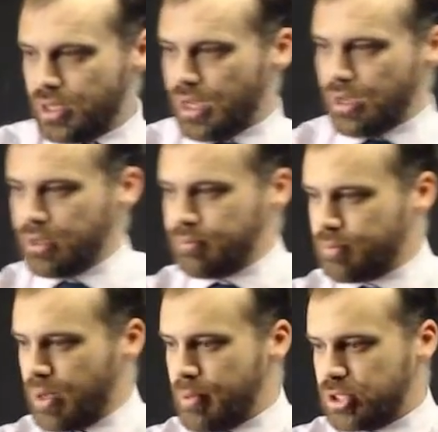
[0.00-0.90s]
uh, a,
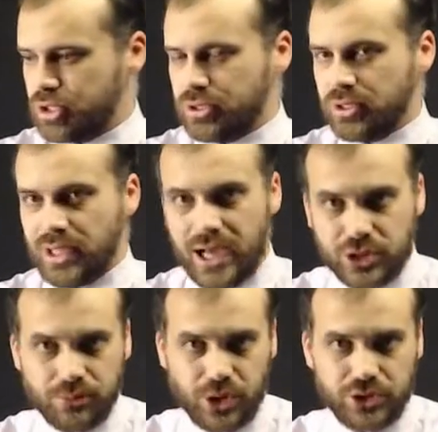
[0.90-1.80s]
a much
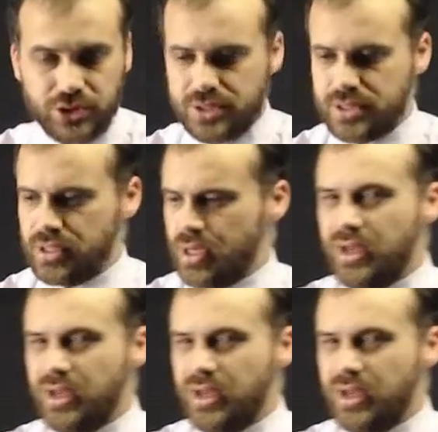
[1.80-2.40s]
larger modulus.